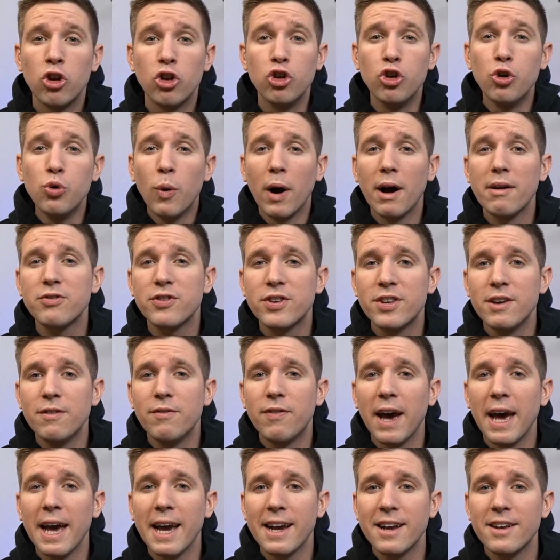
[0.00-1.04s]
UFC
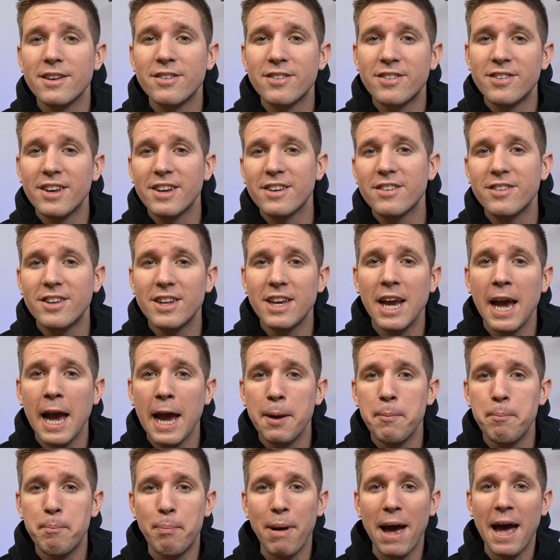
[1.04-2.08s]
Vegas
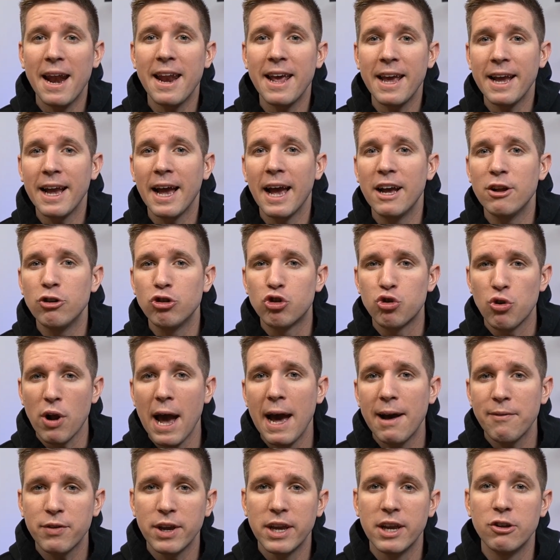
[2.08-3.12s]
68 betting and
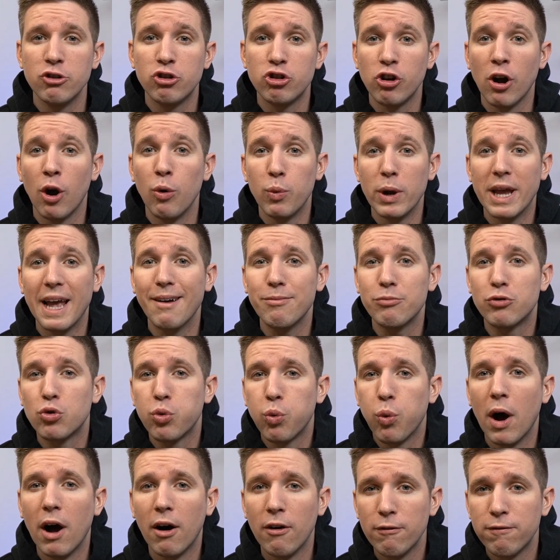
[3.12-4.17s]
DraftKings show. We have
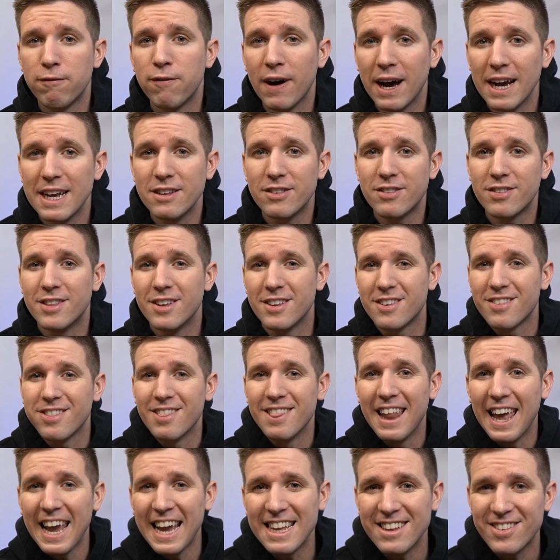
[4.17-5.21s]
12 fights this
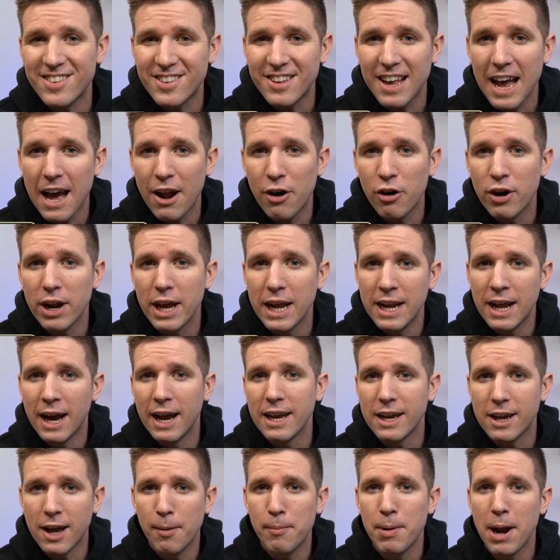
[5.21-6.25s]
late Saturday
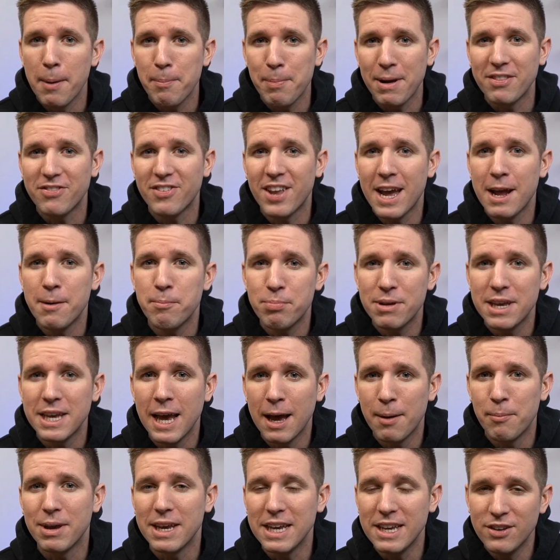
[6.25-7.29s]
night coming up at 10
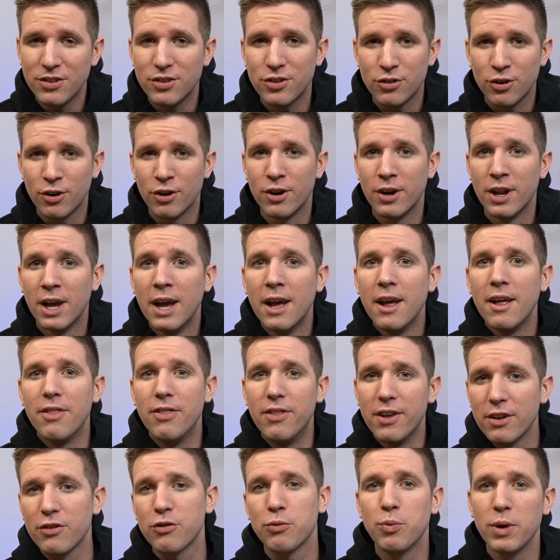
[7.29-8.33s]
p.m. Eastern
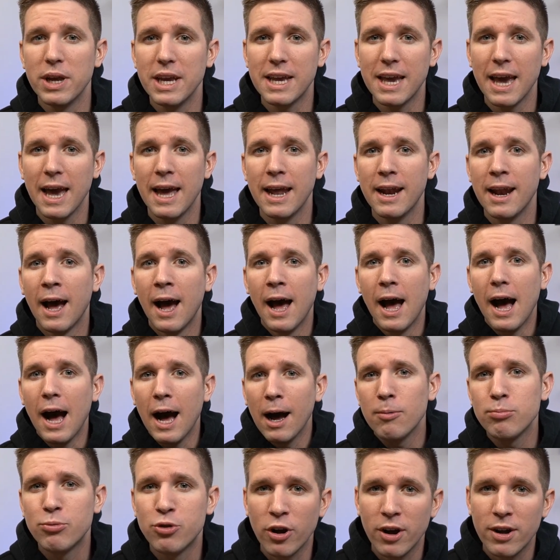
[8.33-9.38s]
this weekend.
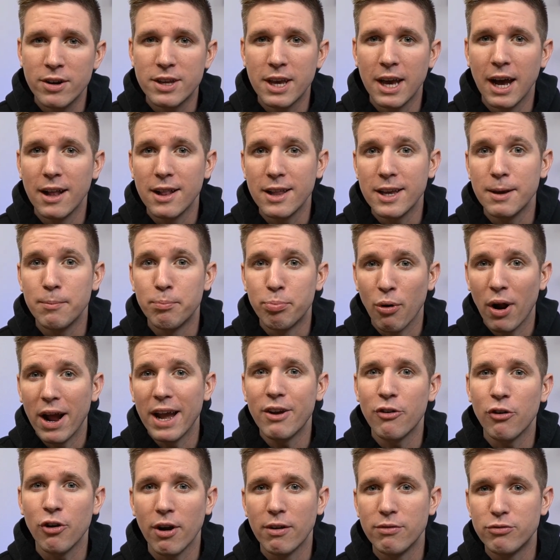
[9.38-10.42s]
I'm Jon Kelly,
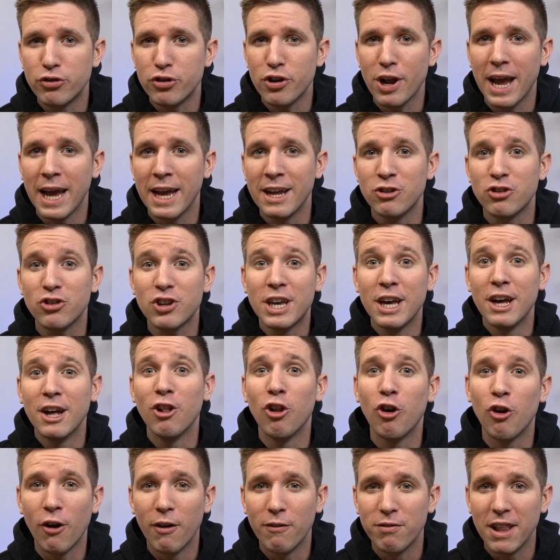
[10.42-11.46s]
breaker of change,
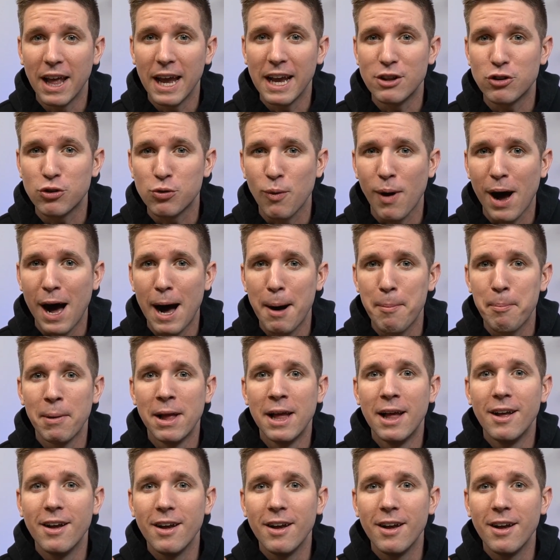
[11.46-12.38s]
killer of late swap.